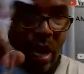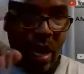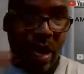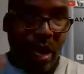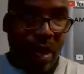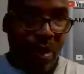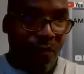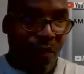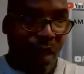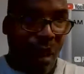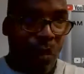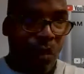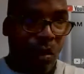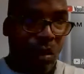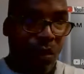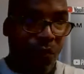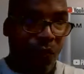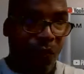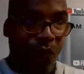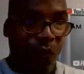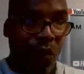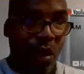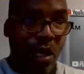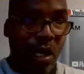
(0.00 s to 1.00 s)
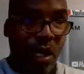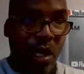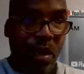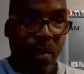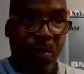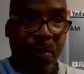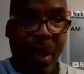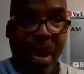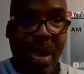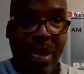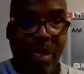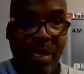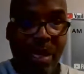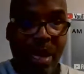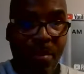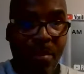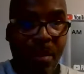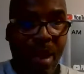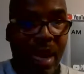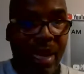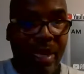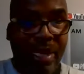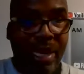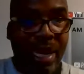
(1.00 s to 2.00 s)
if I was in front of the
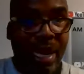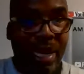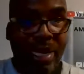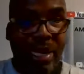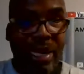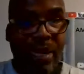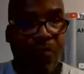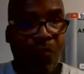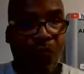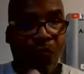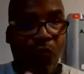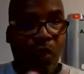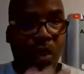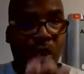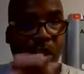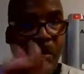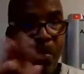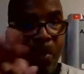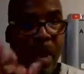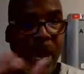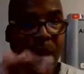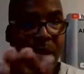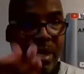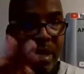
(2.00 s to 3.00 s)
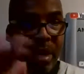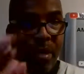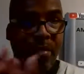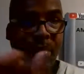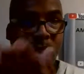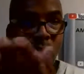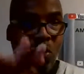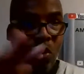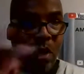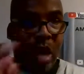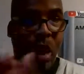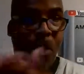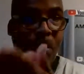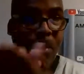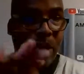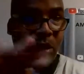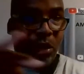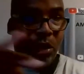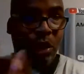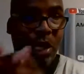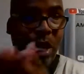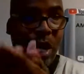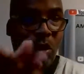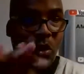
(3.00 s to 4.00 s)
pandemic, I can't get in front of the pandemic without my
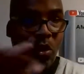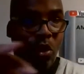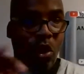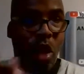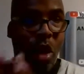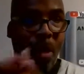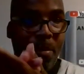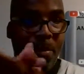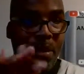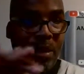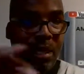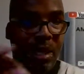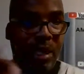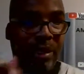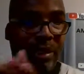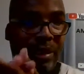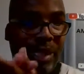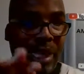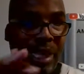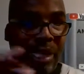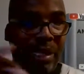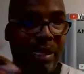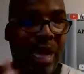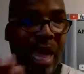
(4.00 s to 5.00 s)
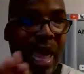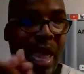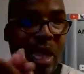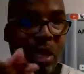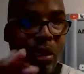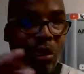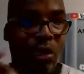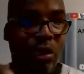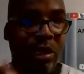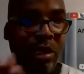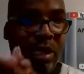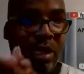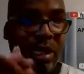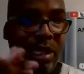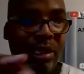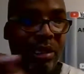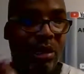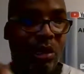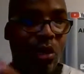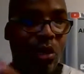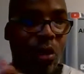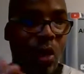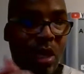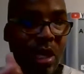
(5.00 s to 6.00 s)
channel car because technology
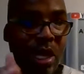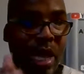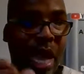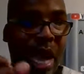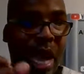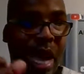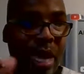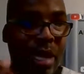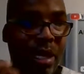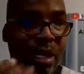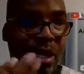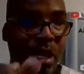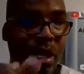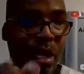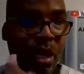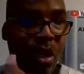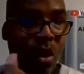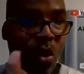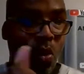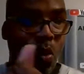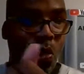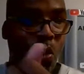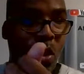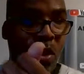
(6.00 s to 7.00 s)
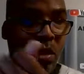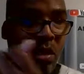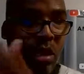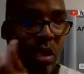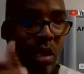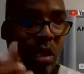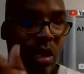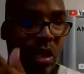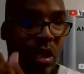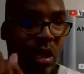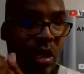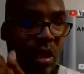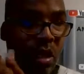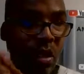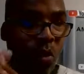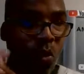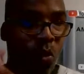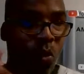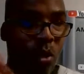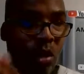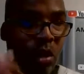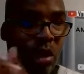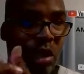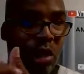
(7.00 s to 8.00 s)
needs to align with
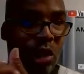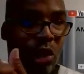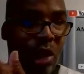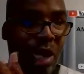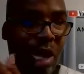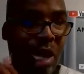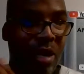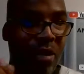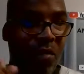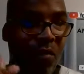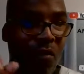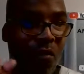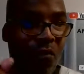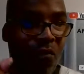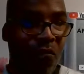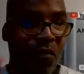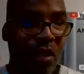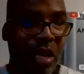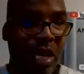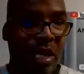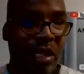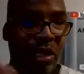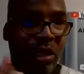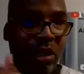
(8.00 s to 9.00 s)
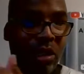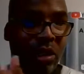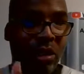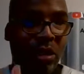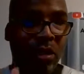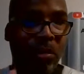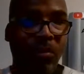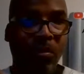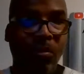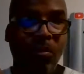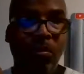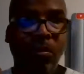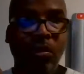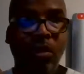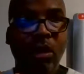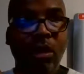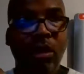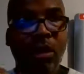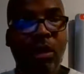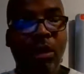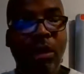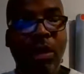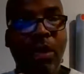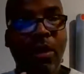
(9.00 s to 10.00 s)
the chain of events.
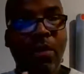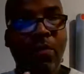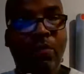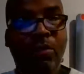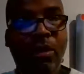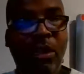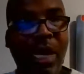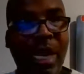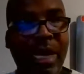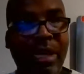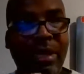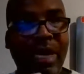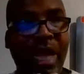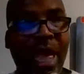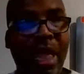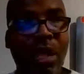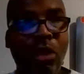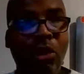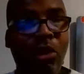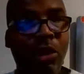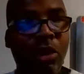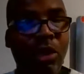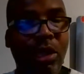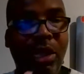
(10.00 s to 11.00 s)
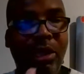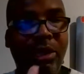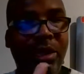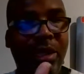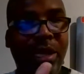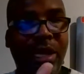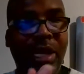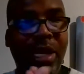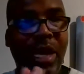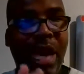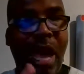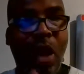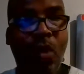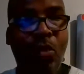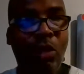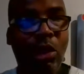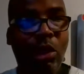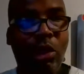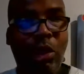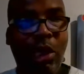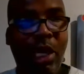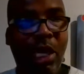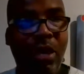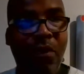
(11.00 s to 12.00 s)
If technology doesn't align with
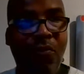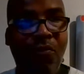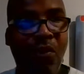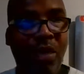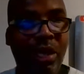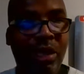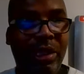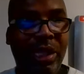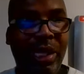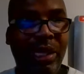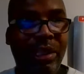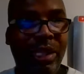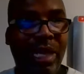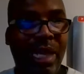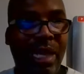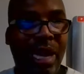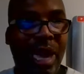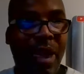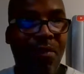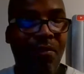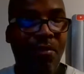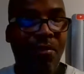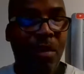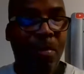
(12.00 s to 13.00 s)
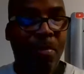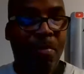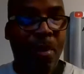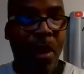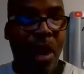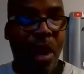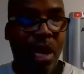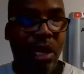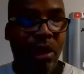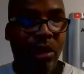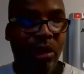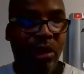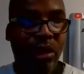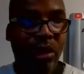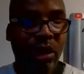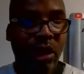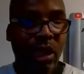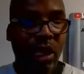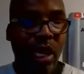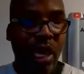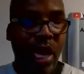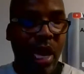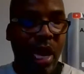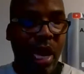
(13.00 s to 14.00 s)
the chain of events, that's like having a bus
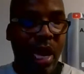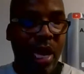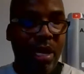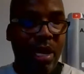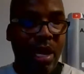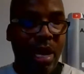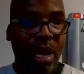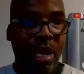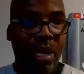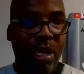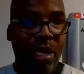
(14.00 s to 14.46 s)
and